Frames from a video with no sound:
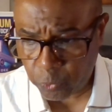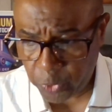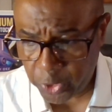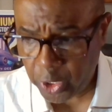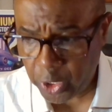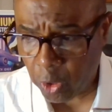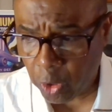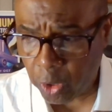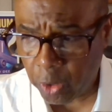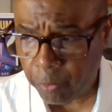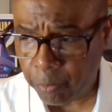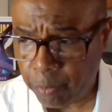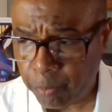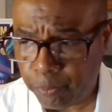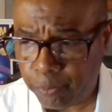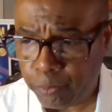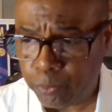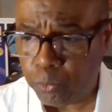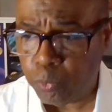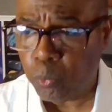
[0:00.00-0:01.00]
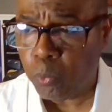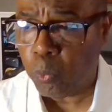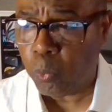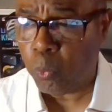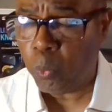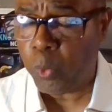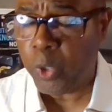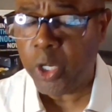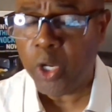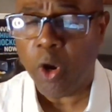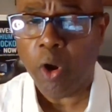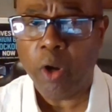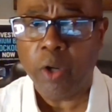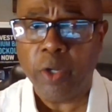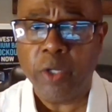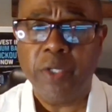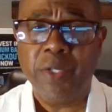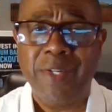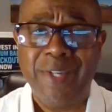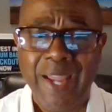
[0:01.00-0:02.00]
We are
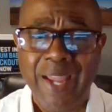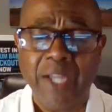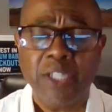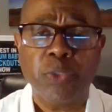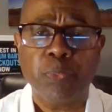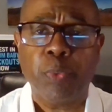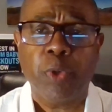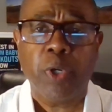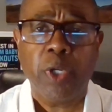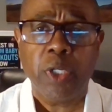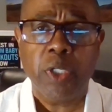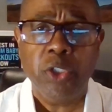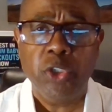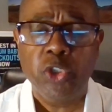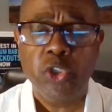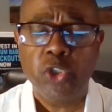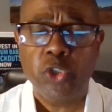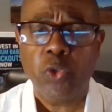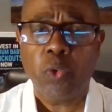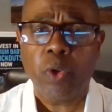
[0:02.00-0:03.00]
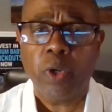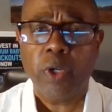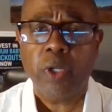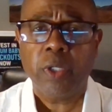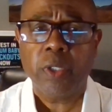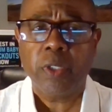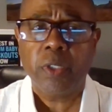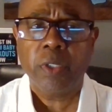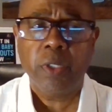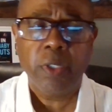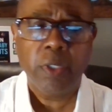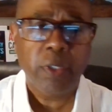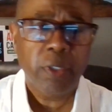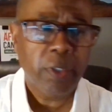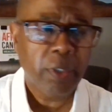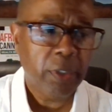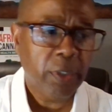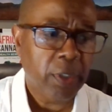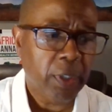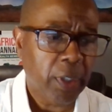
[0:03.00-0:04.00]
desperately short.
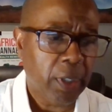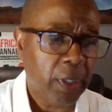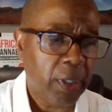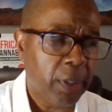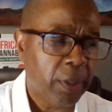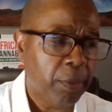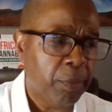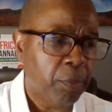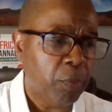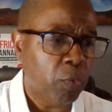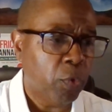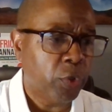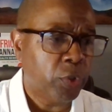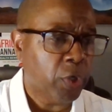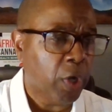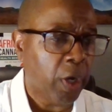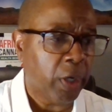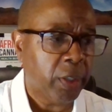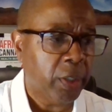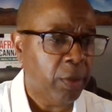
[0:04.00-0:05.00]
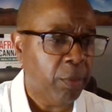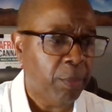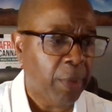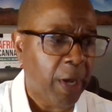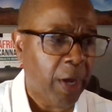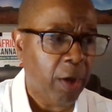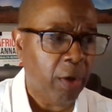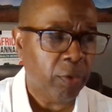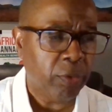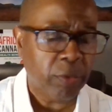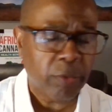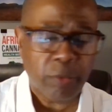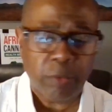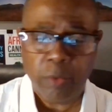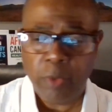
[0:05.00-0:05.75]
We're talking about